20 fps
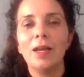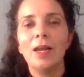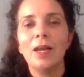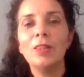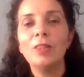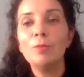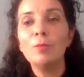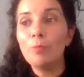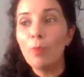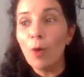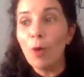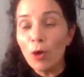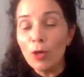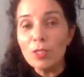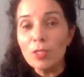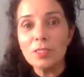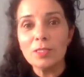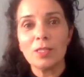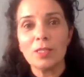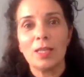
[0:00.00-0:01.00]
And the
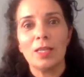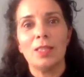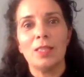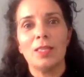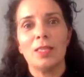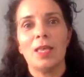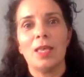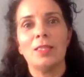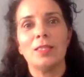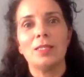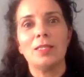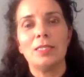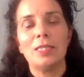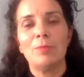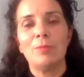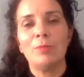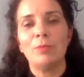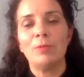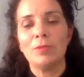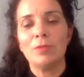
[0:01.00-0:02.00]
voice at the
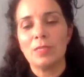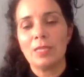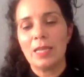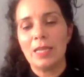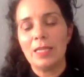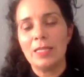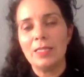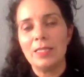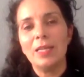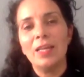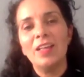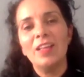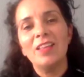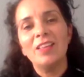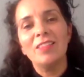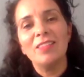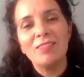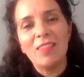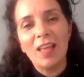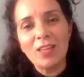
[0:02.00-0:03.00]
table said,
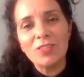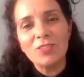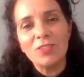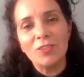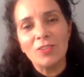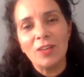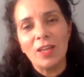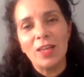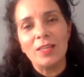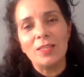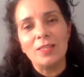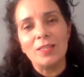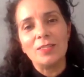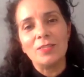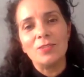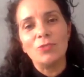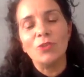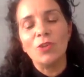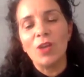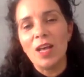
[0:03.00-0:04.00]
That's not
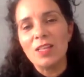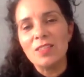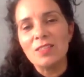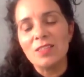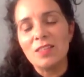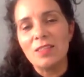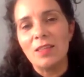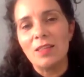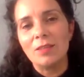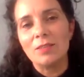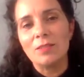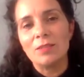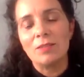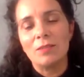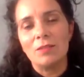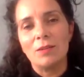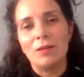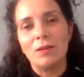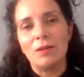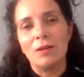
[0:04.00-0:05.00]
nice. You can't say that to
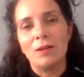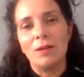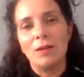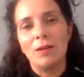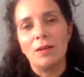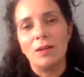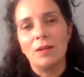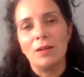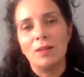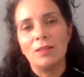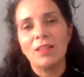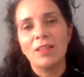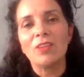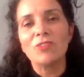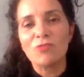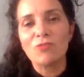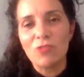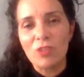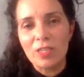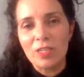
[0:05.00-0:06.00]
her.
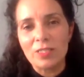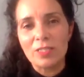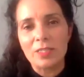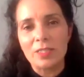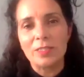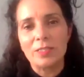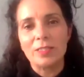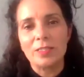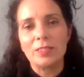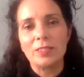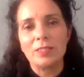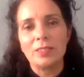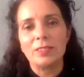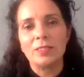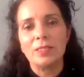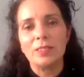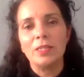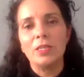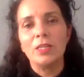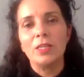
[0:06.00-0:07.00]
That's racist.
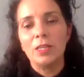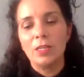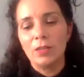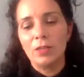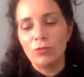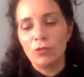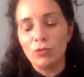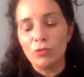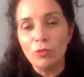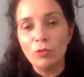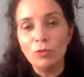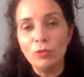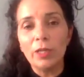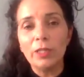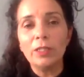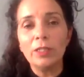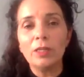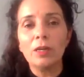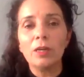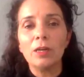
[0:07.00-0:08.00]
If you don't
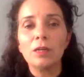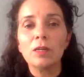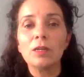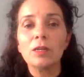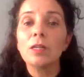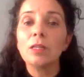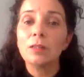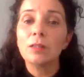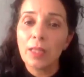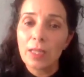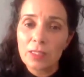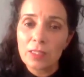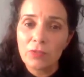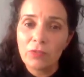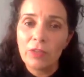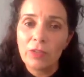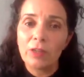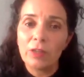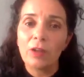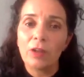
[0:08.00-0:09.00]
like her, that's
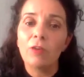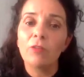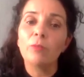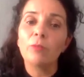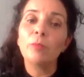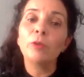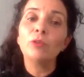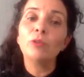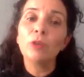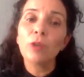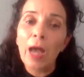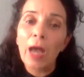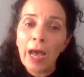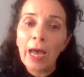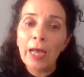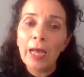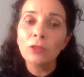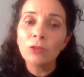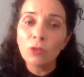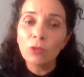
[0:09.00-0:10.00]
fair enough, but you
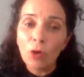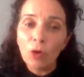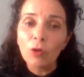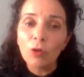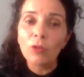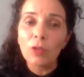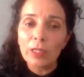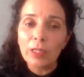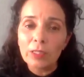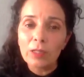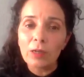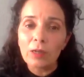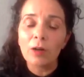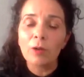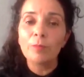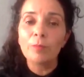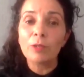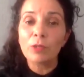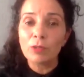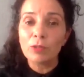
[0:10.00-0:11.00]
can't not like
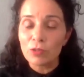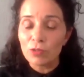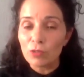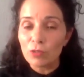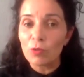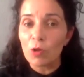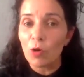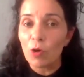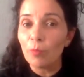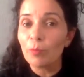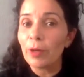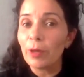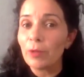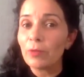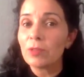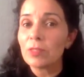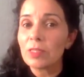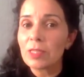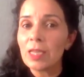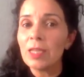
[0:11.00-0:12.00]
her because she's got
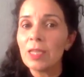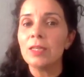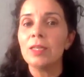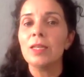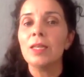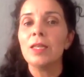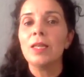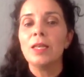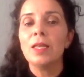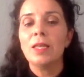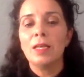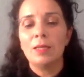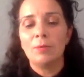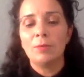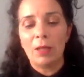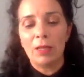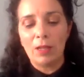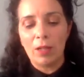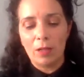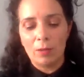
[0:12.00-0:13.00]
brown skin. And
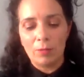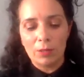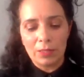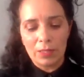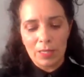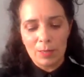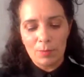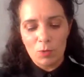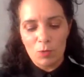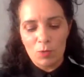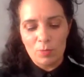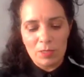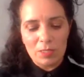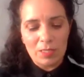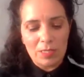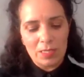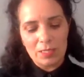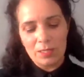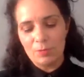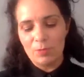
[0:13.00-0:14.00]
my little one came home and
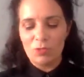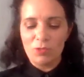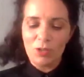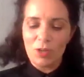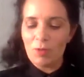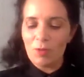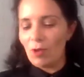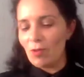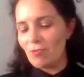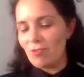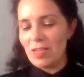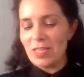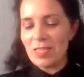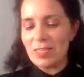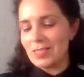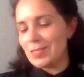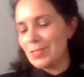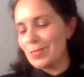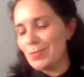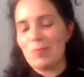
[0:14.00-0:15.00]
said to me, do you know what
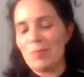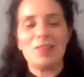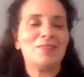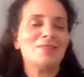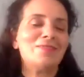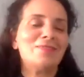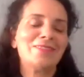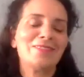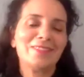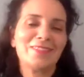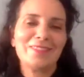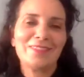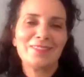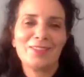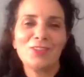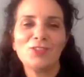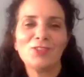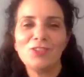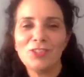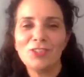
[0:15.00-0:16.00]
racist means?
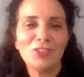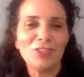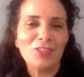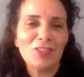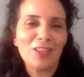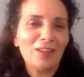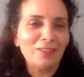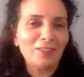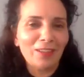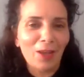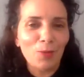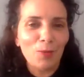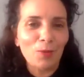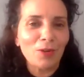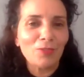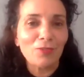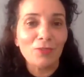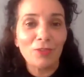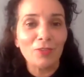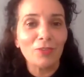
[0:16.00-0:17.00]
Because she just heard that
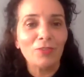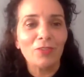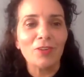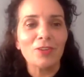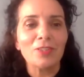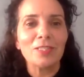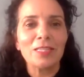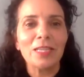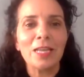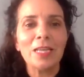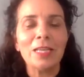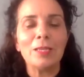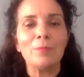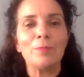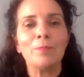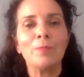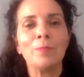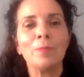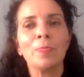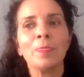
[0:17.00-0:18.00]
word for the first
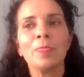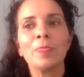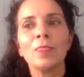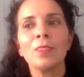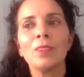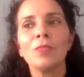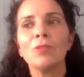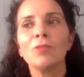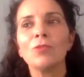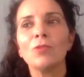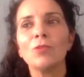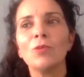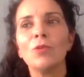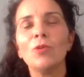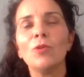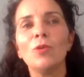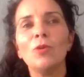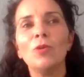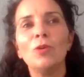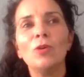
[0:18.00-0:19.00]
time.
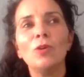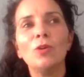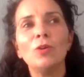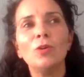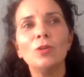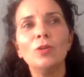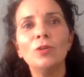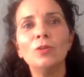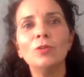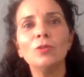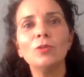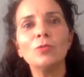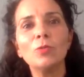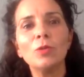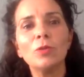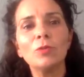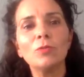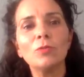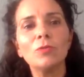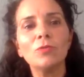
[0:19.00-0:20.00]
So, you know,
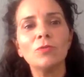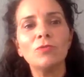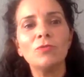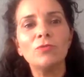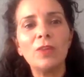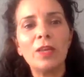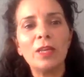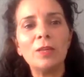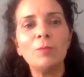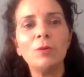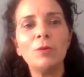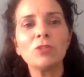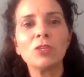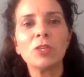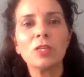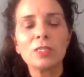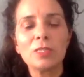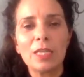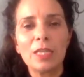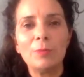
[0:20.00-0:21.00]
we're very much
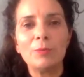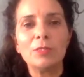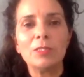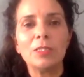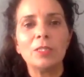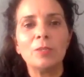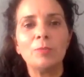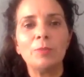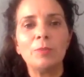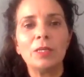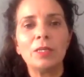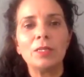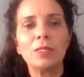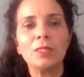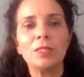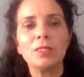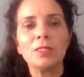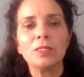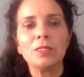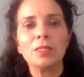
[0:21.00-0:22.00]
accepted
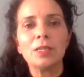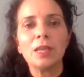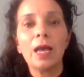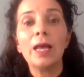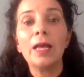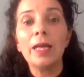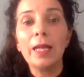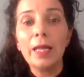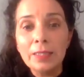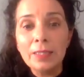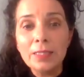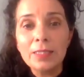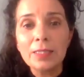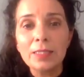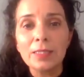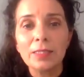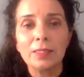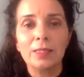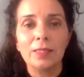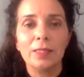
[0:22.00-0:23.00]
because I
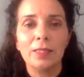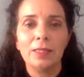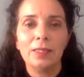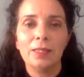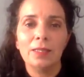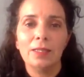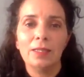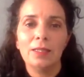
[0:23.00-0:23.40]
integrate.